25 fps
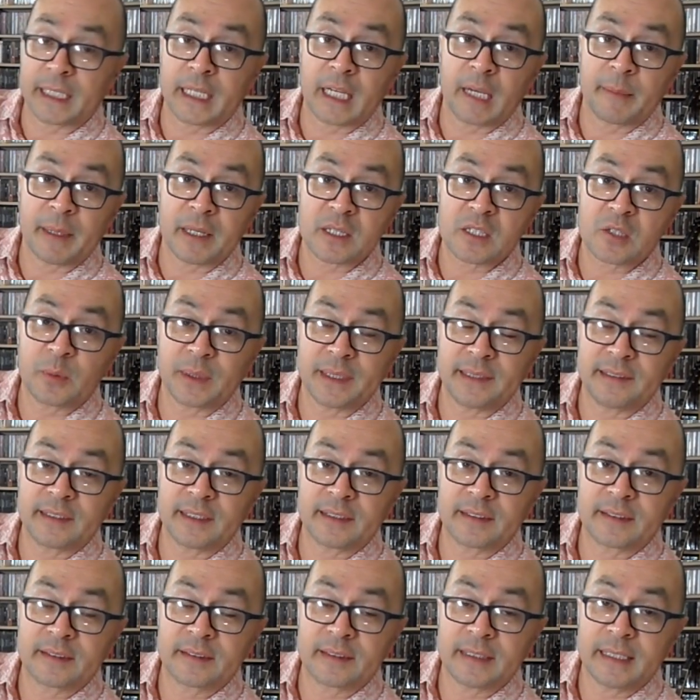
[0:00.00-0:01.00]
It came out
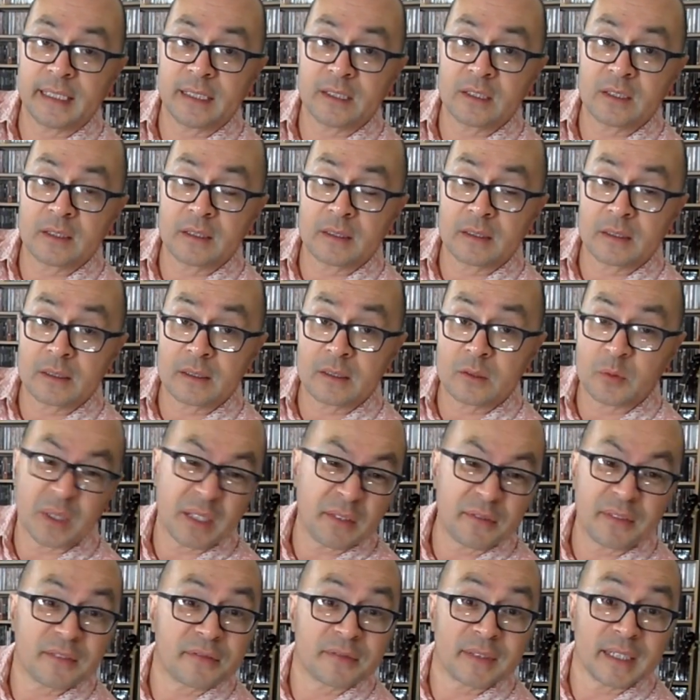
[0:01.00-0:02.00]
2016,
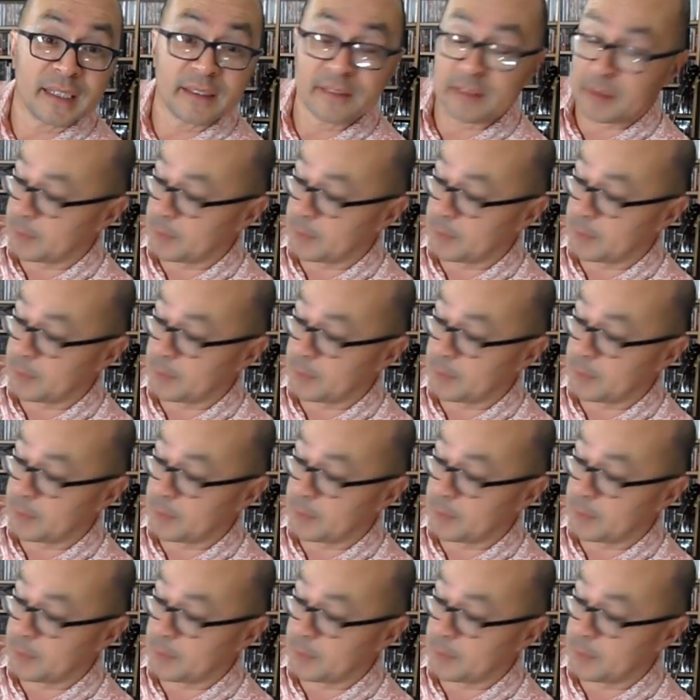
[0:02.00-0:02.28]
2015,